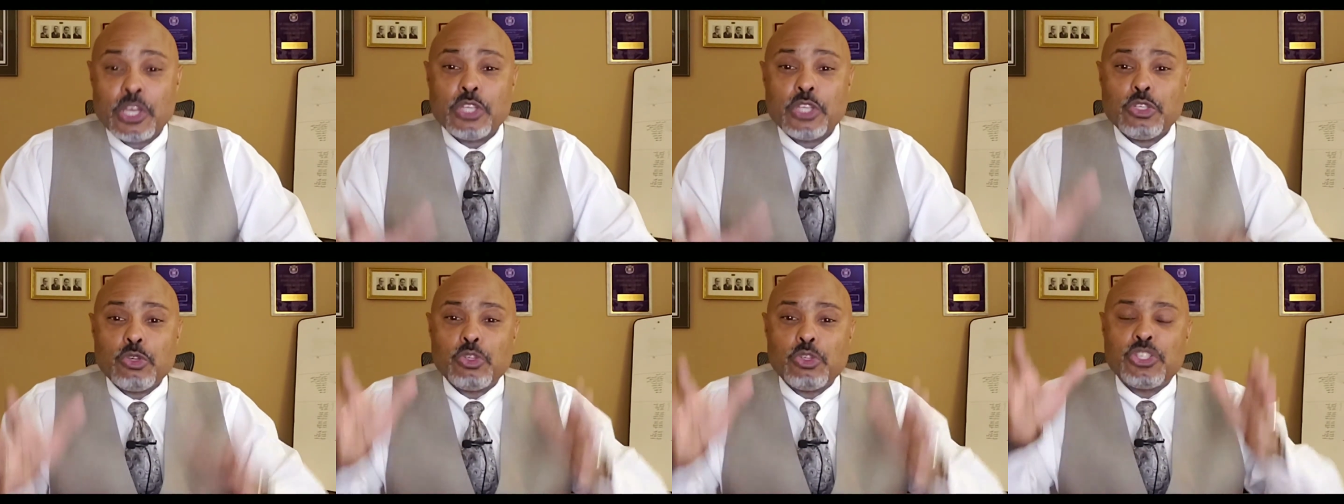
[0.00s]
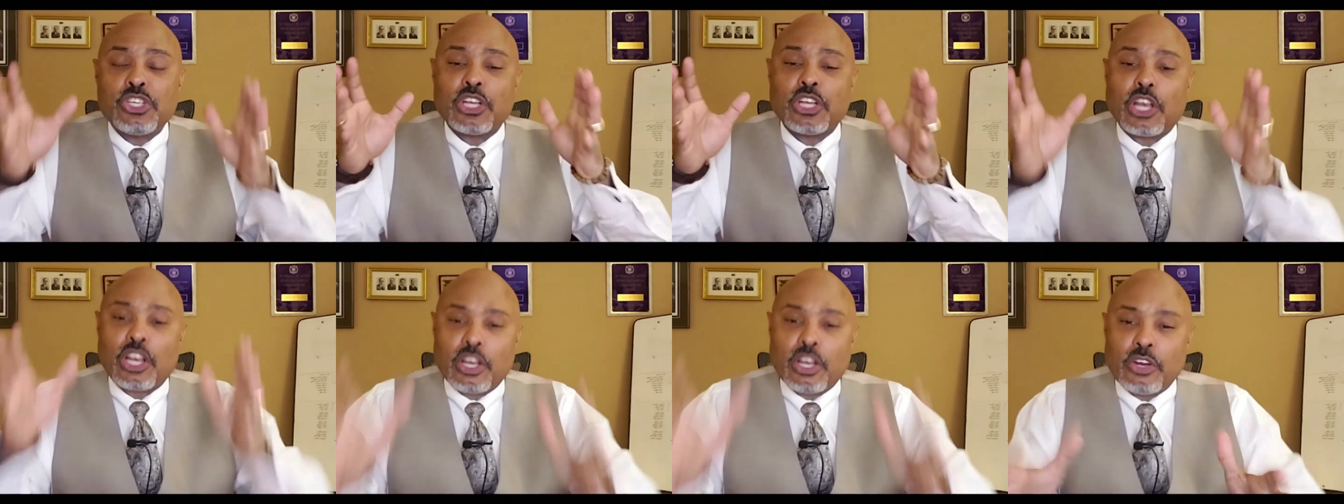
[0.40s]
You
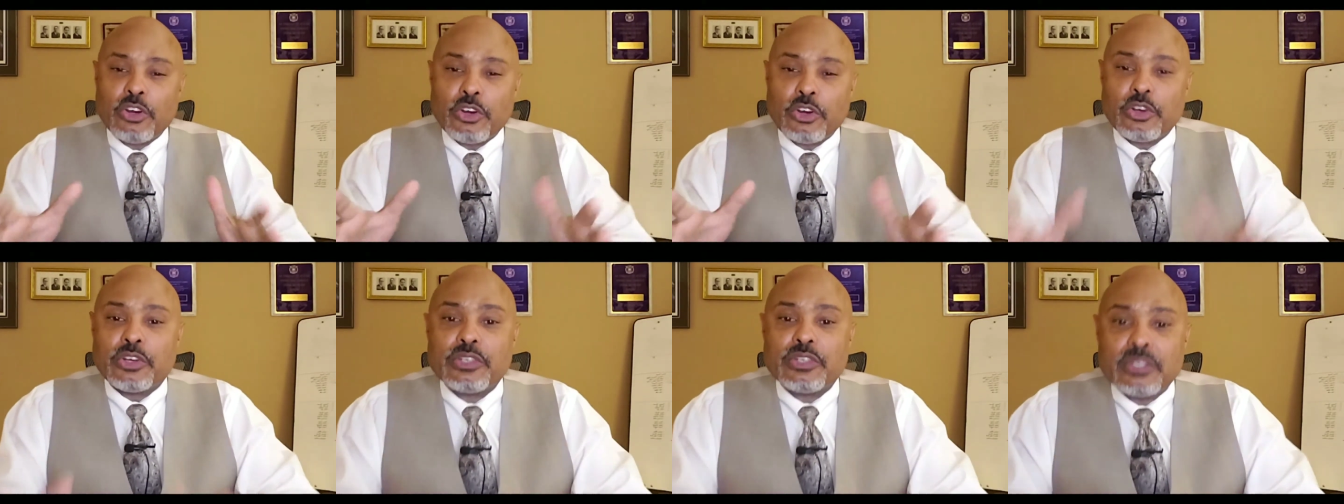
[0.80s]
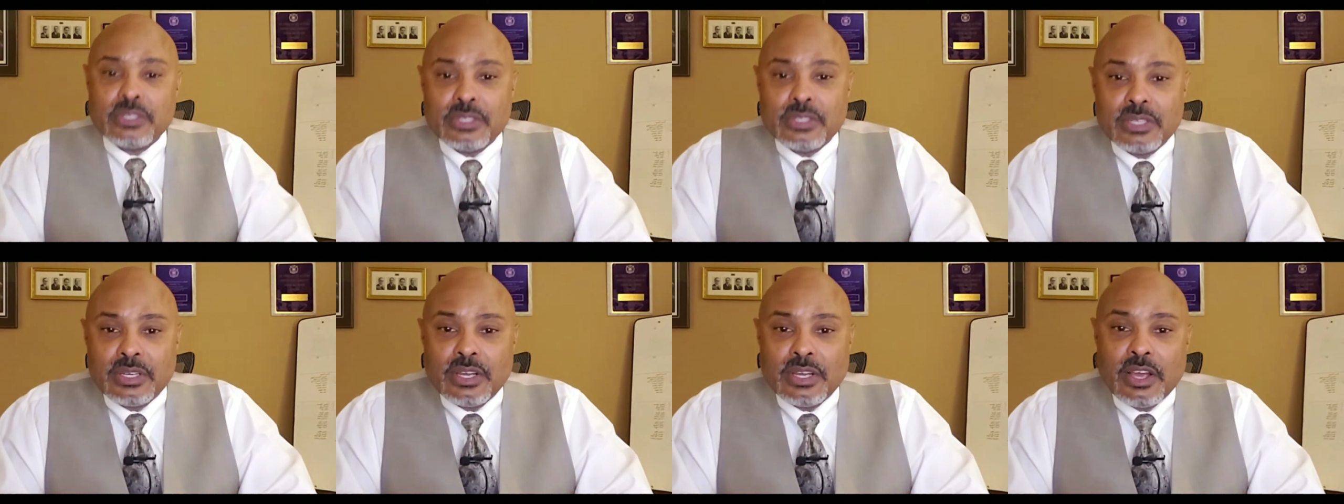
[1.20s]
should learn
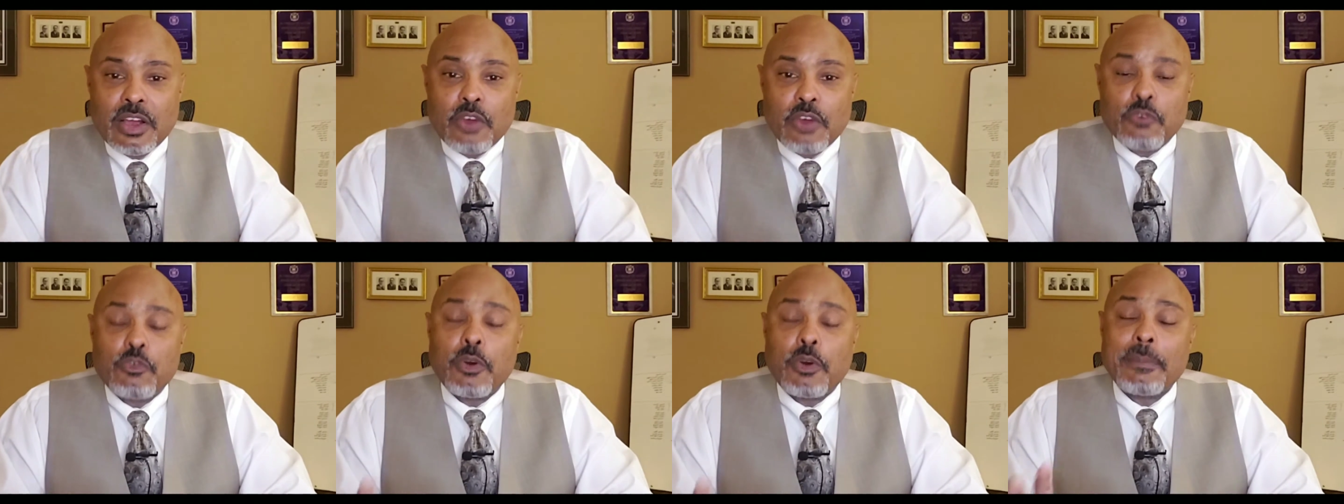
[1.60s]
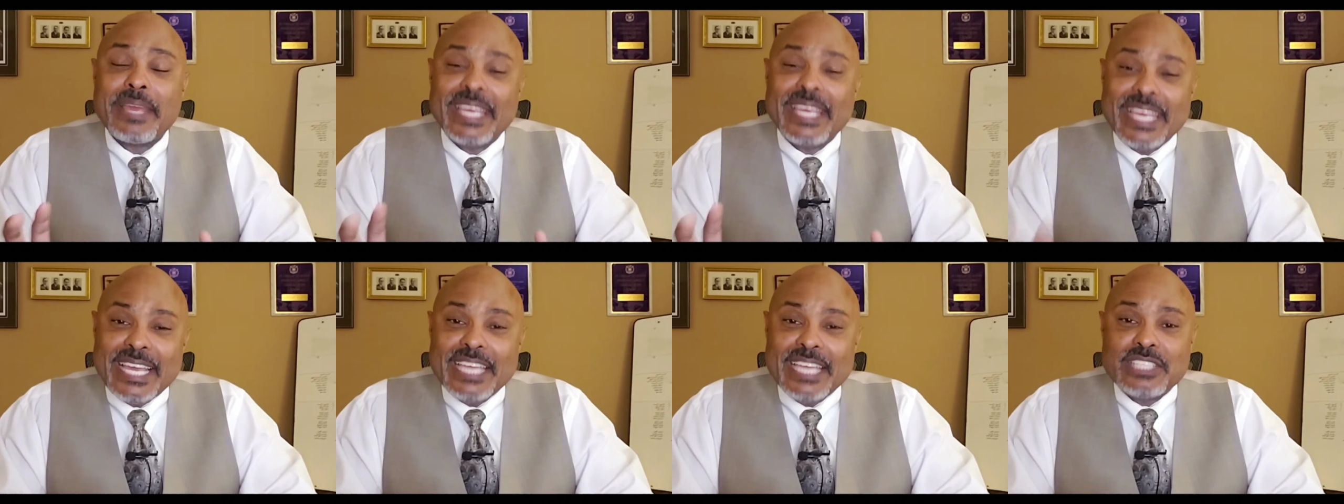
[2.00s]
from
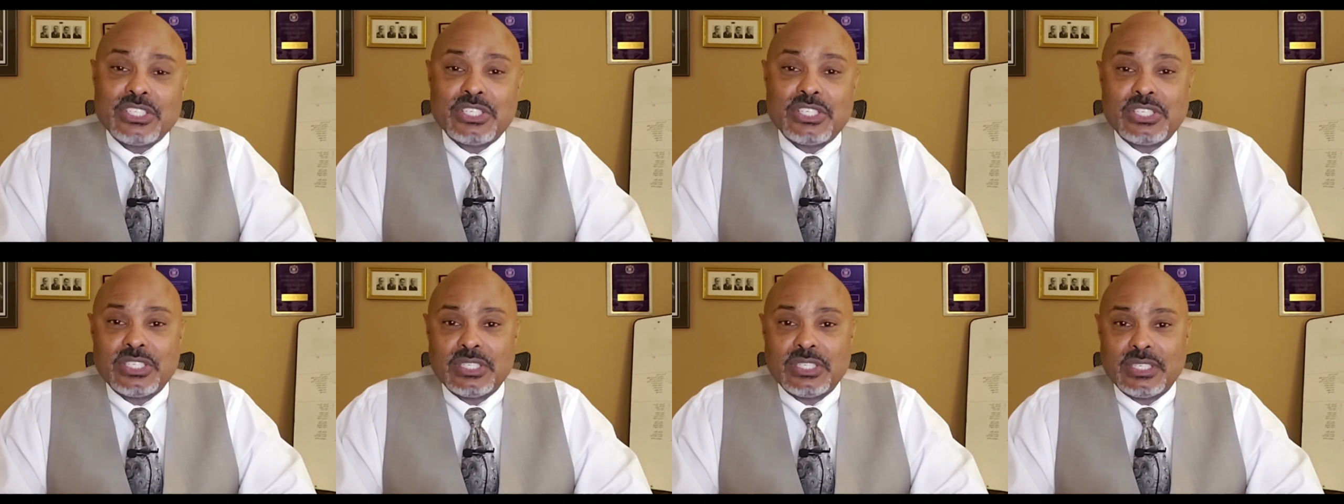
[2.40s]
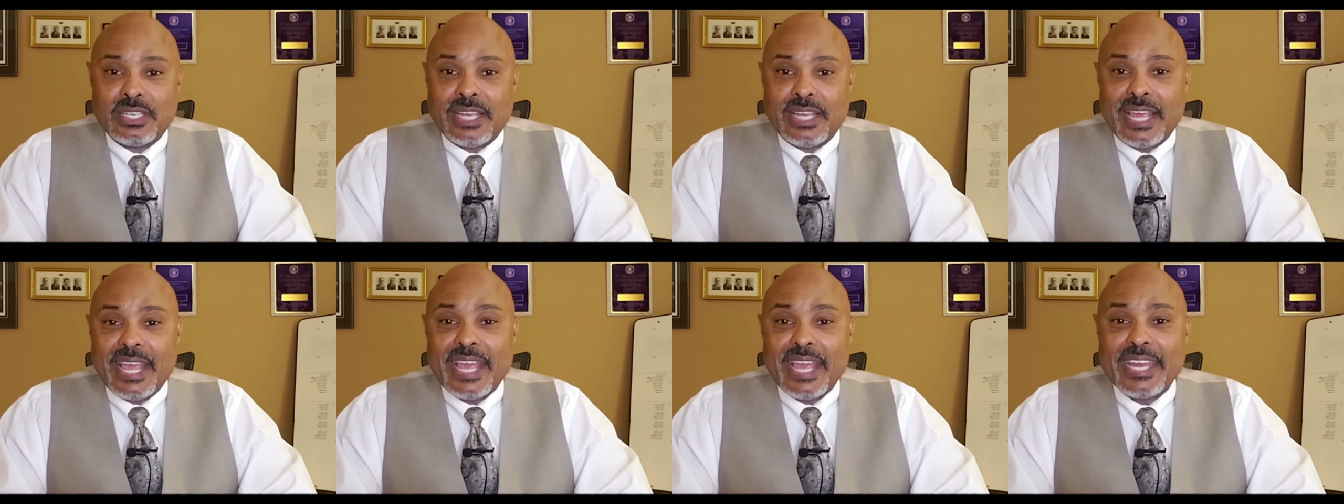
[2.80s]
each
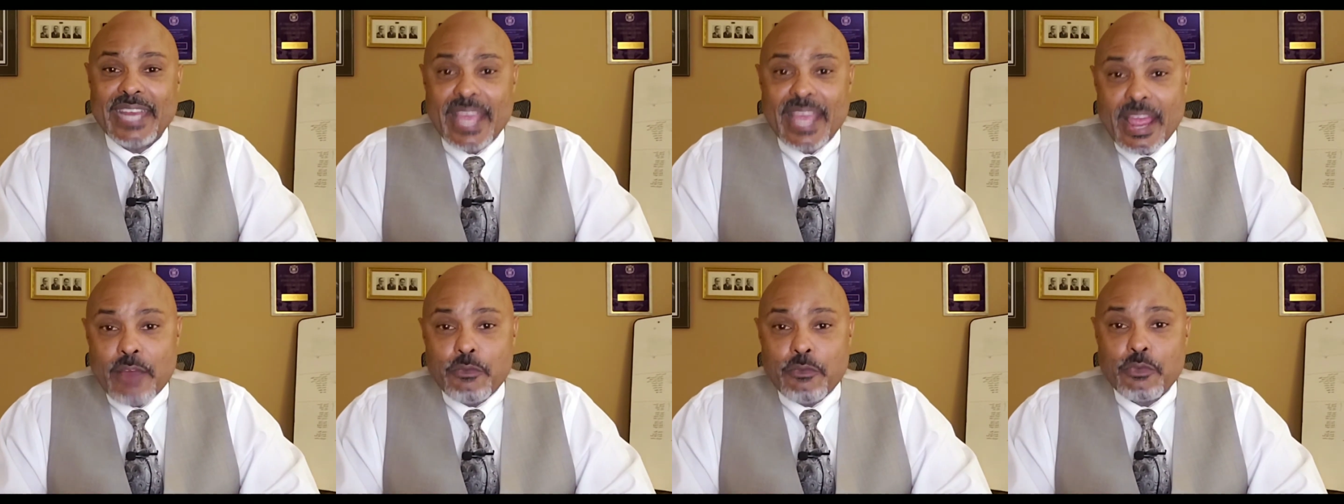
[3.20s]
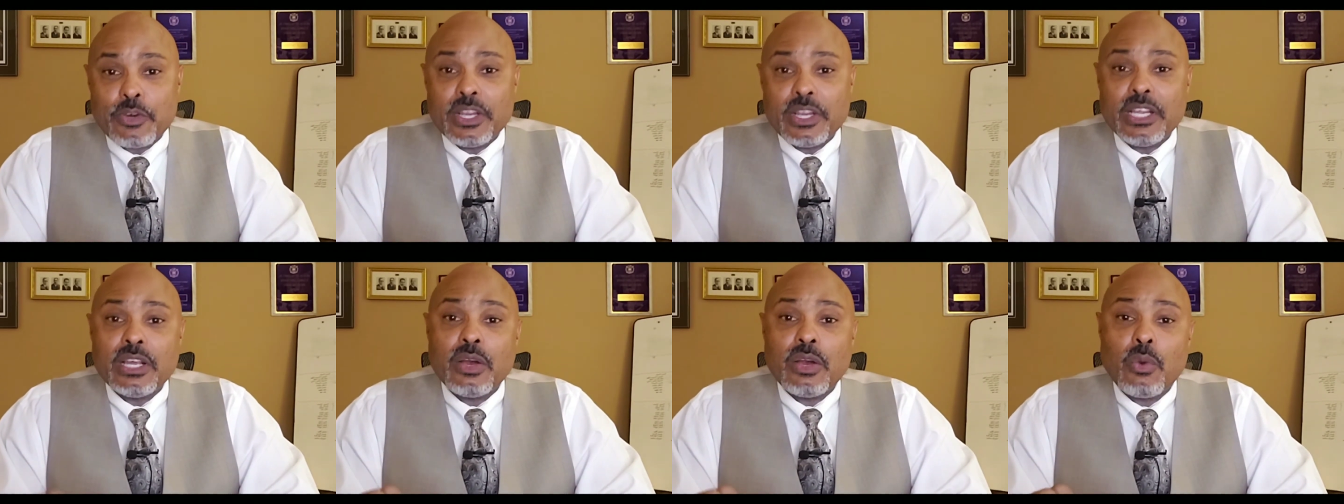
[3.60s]
and
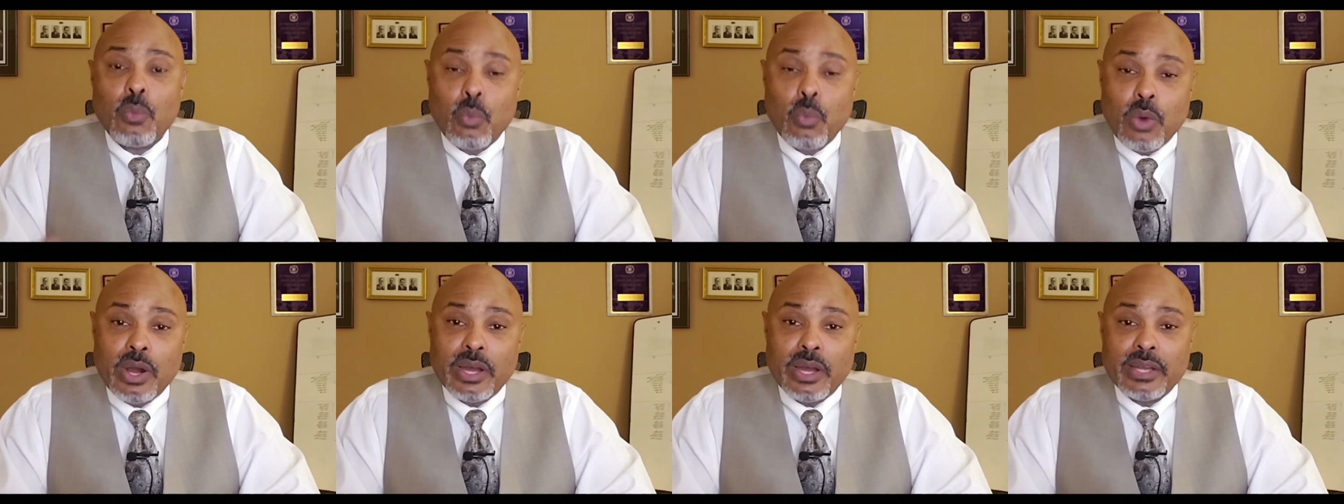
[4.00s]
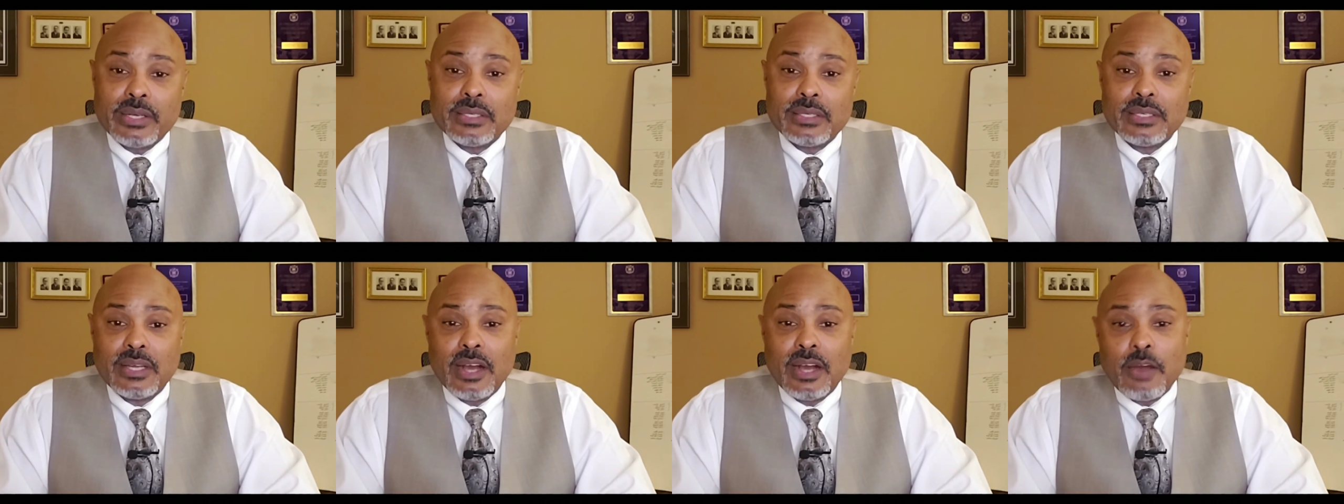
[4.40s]
every
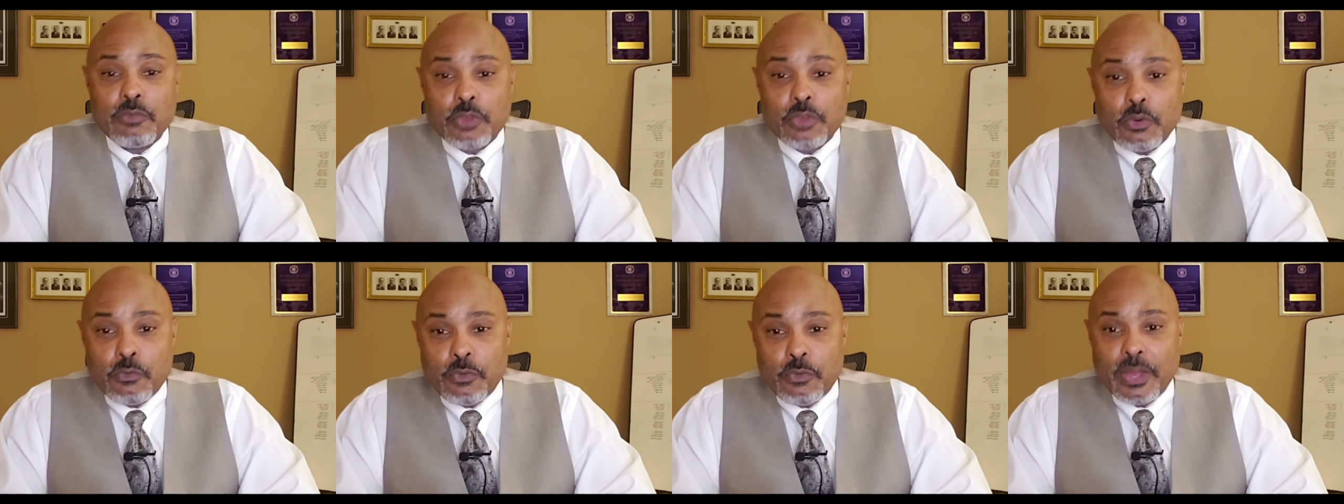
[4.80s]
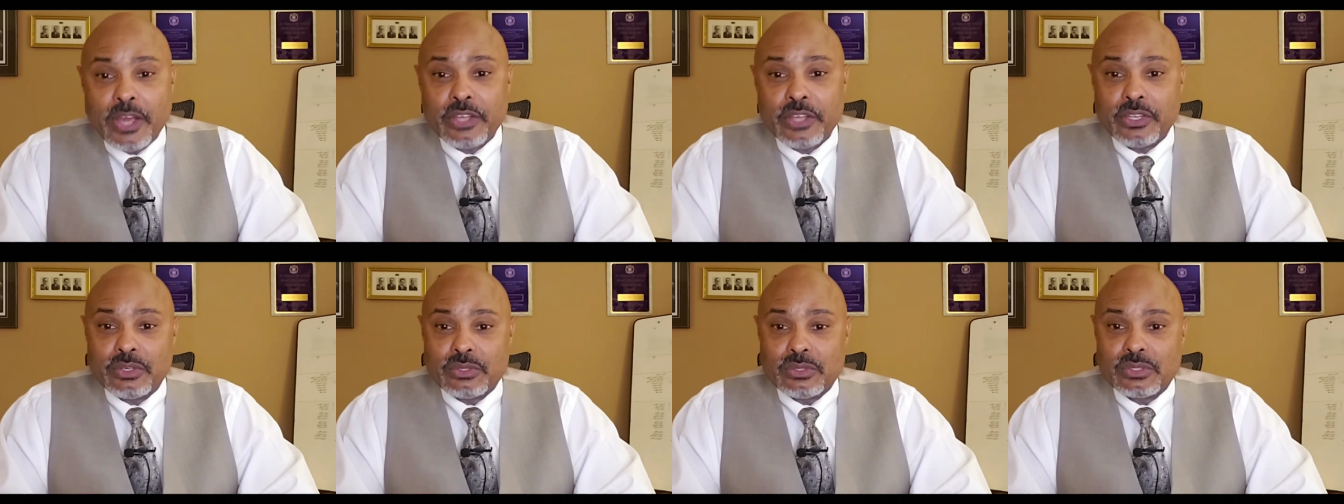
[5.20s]
one of your
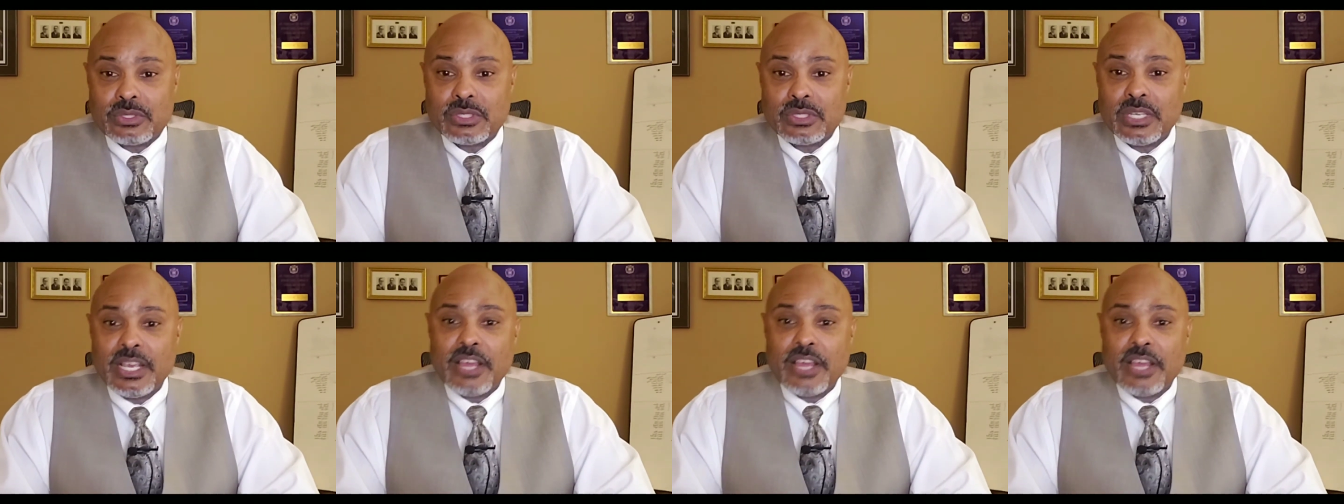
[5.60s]
failures.